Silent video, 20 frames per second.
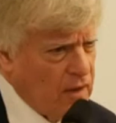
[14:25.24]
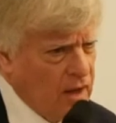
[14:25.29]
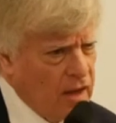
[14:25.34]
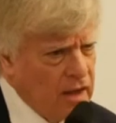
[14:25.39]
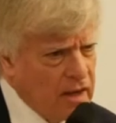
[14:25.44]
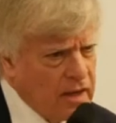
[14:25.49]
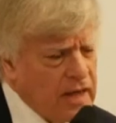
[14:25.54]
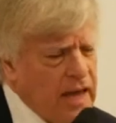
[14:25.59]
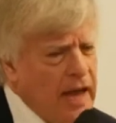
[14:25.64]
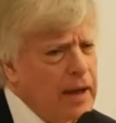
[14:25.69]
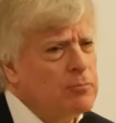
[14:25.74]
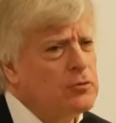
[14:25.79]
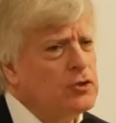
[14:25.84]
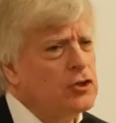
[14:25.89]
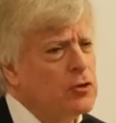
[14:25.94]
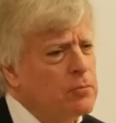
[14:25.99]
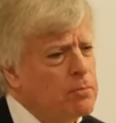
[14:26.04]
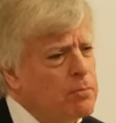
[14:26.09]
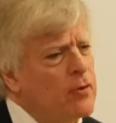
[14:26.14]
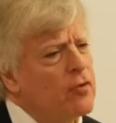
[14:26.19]
it
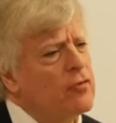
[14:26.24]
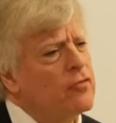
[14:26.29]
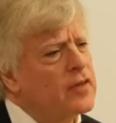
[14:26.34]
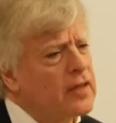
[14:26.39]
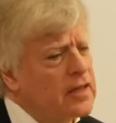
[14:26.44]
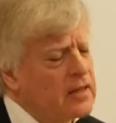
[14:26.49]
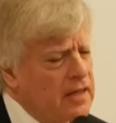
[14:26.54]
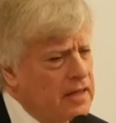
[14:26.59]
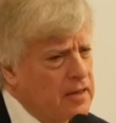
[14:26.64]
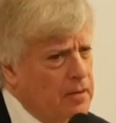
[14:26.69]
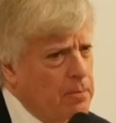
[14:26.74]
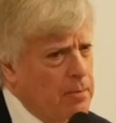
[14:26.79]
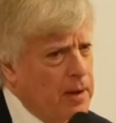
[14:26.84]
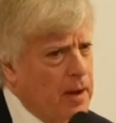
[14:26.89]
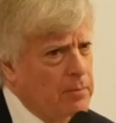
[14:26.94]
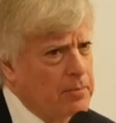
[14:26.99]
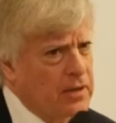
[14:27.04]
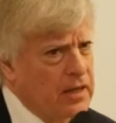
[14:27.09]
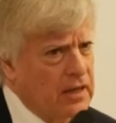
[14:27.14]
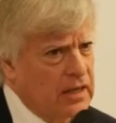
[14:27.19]
captured perfectly the
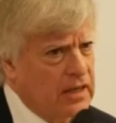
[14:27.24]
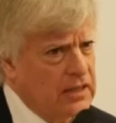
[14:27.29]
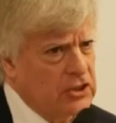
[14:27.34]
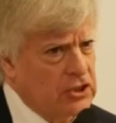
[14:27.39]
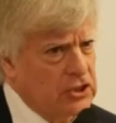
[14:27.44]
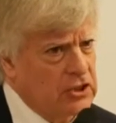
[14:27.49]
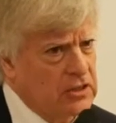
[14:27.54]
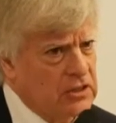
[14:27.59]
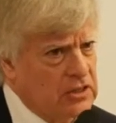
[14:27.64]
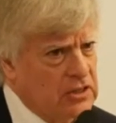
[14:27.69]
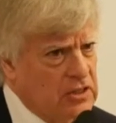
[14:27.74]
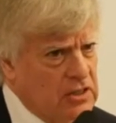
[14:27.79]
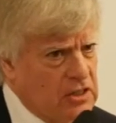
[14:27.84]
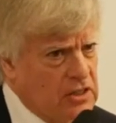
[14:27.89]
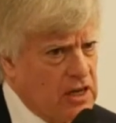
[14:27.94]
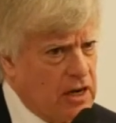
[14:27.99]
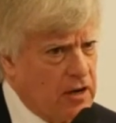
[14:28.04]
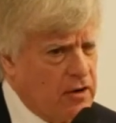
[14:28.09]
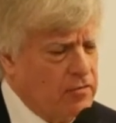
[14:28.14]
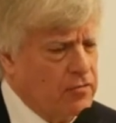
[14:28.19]
population's
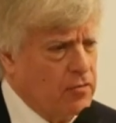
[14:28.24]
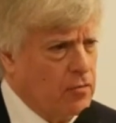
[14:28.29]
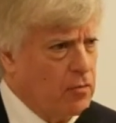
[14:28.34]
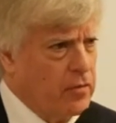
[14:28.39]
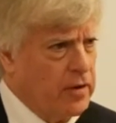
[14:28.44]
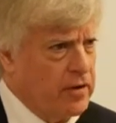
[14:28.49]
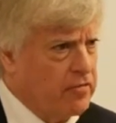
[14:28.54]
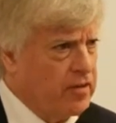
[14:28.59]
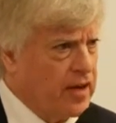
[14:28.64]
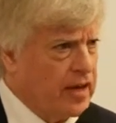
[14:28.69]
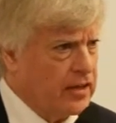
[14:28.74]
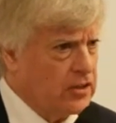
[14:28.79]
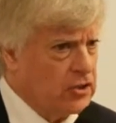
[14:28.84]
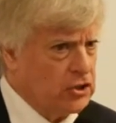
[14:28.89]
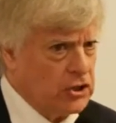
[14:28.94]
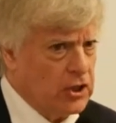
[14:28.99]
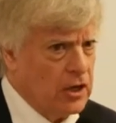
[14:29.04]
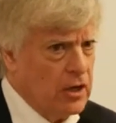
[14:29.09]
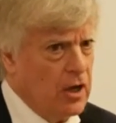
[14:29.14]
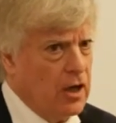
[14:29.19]
desire for
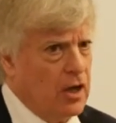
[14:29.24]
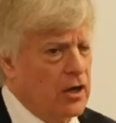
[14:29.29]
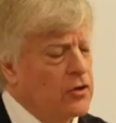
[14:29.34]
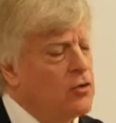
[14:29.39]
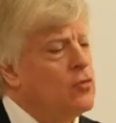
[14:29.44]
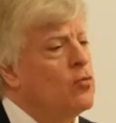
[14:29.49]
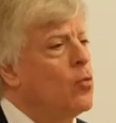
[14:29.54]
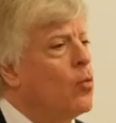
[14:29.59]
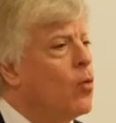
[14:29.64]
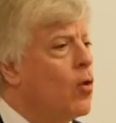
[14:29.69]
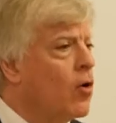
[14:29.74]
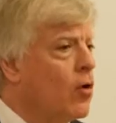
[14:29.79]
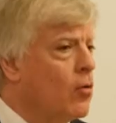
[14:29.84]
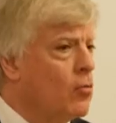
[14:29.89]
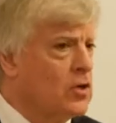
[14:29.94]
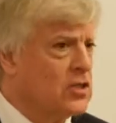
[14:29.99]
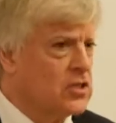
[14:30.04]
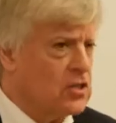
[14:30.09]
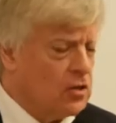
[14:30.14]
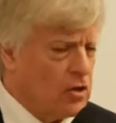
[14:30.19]
revenge. A new war
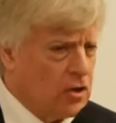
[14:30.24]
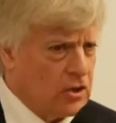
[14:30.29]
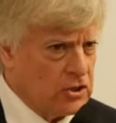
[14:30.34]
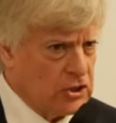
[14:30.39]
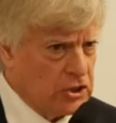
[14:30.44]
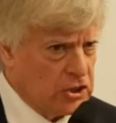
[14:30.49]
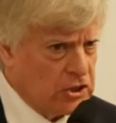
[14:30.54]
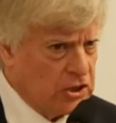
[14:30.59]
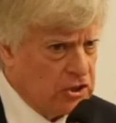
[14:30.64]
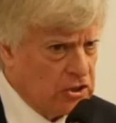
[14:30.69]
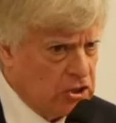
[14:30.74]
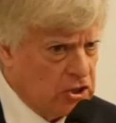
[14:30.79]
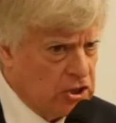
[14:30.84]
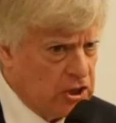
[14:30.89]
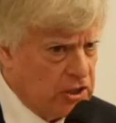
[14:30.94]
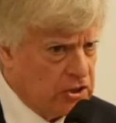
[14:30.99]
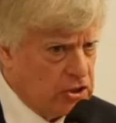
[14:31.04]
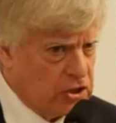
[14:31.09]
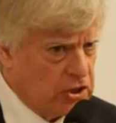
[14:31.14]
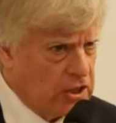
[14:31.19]
was launched in
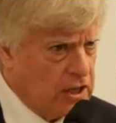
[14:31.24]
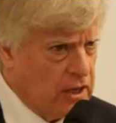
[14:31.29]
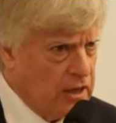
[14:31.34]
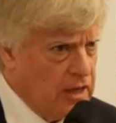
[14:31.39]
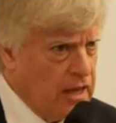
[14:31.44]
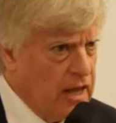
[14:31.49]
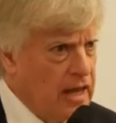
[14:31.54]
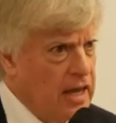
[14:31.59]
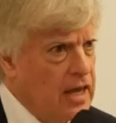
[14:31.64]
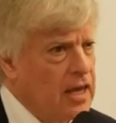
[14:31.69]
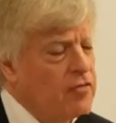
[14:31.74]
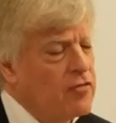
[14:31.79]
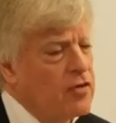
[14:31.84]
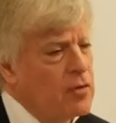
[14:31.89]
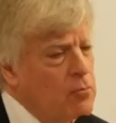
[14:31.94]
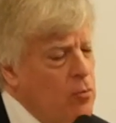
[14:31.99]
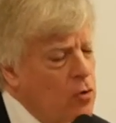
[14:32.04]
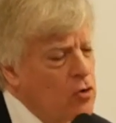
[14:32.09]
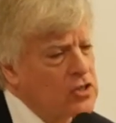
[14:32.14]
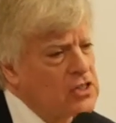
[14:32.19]
Chechnya, even
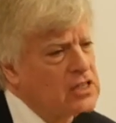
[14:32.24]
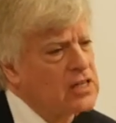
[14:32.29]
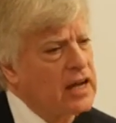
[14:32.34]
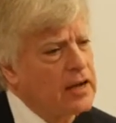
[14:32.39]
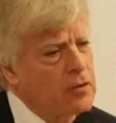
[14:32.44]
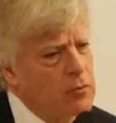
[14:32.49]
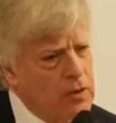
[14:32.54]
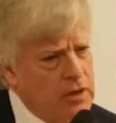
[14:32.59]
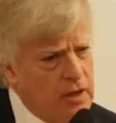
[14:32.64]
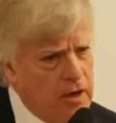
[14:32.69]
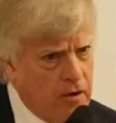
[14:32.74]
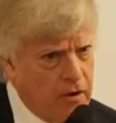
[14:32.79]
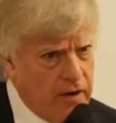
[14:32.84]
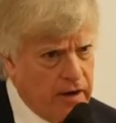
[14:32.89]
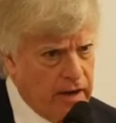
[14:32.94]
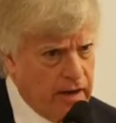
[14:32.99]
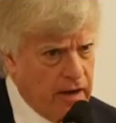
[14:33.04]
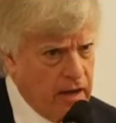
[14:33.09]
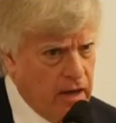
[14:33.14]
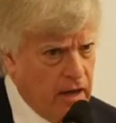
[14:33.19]
more
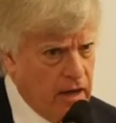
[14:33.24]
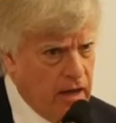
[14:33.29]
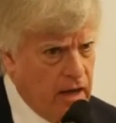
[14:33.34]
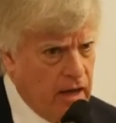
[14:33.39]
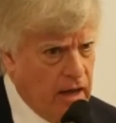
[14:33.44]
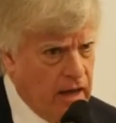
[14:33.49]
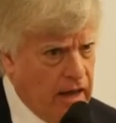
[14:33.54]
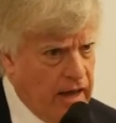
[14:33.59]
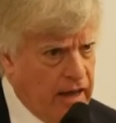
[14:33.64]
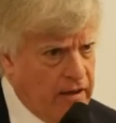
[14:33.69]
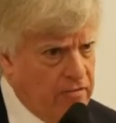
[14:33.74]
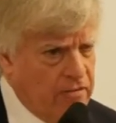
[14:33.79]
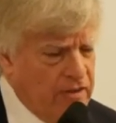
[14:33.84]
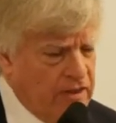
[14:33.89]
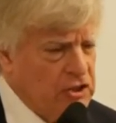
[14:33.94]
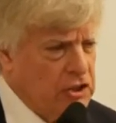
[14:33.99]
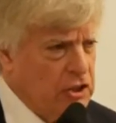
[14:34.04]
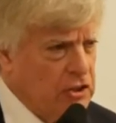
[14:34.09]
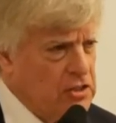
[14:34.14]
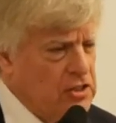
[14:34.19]
sanguinary and
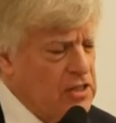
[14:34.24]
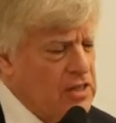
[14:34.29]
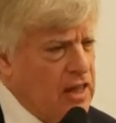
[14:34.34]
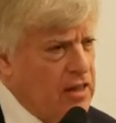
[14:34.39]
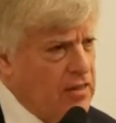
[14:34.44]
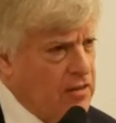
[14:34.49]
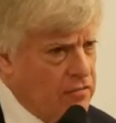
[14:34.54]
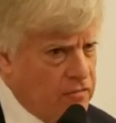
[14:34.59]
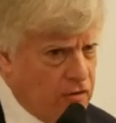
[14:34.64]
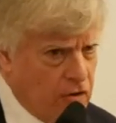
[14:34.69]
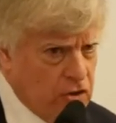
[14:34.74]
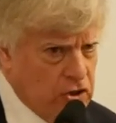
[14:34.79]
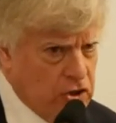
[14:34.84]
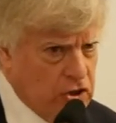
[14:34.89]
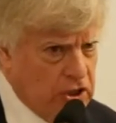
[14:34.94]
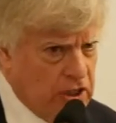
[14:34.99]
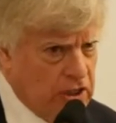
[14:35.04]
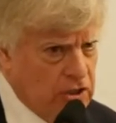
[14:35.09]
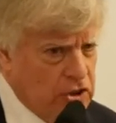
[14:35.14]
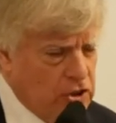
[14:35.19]
vicious than the first
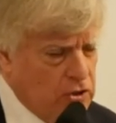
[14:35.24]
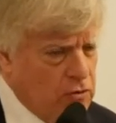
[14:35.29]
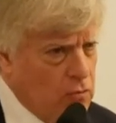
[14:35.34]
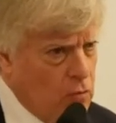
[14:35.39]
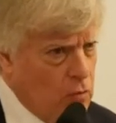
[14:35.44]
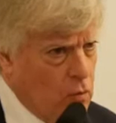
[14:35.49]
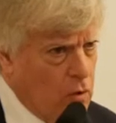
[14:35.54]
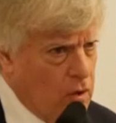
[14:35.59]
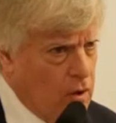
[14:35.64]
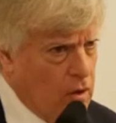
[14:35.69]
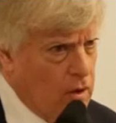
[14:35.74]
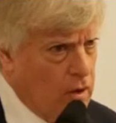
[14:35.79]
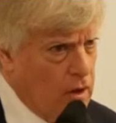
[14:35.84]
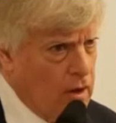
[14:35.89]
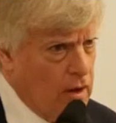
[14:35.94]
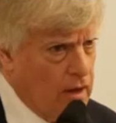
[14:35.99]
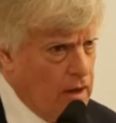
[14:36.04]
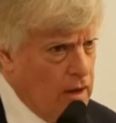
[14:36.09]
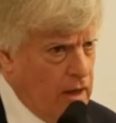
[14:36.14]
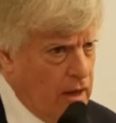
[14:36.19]
Chechen war.
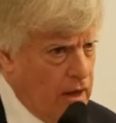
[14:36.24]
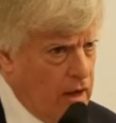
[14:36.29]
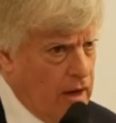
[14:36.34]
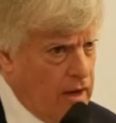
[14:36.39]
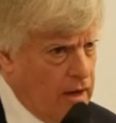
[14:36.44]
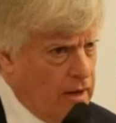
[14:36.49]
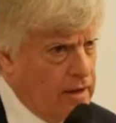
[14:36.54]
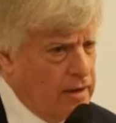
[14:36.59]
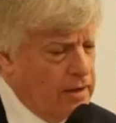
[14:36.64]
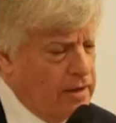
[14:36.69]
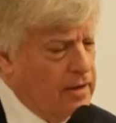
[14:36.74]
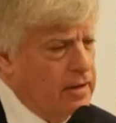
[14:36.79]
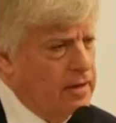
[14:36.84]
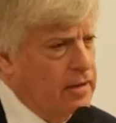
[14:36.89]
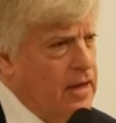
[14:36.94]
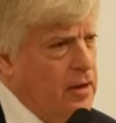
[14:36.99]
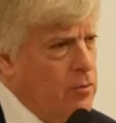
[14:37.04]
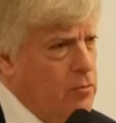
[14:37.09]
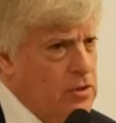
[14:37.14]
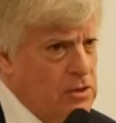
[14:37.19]

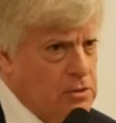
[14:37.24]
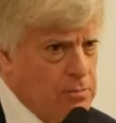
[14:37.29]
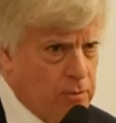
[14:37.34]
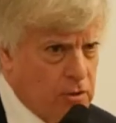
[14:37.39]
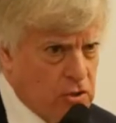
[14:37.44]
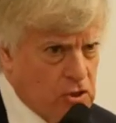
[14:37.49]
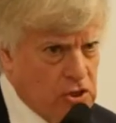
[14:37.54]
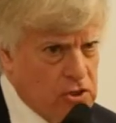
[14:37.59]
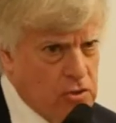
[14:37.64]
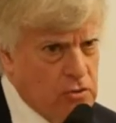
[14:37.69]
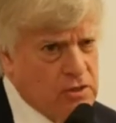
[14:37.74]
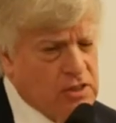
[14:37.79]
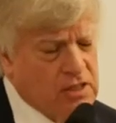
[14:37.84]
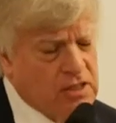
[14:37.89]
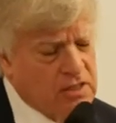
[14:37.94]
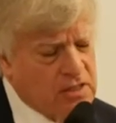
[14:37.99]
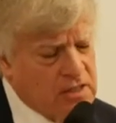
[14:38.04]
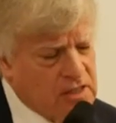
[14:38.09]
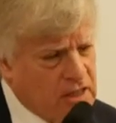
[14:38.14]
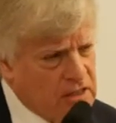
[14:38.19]
It was pursued
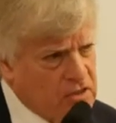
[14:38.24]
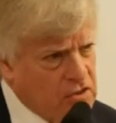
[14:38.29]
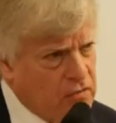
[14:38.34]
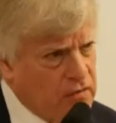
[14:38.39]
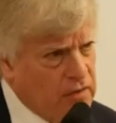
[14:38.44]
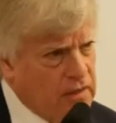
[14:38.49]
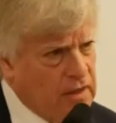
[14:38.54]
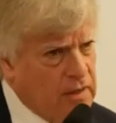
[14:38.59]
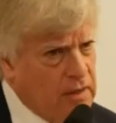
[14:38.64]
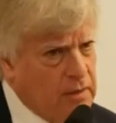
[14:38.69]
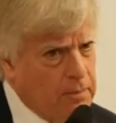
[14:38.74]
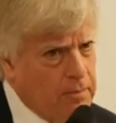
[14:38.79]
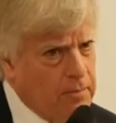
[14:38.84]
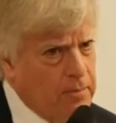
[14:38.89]
successfully.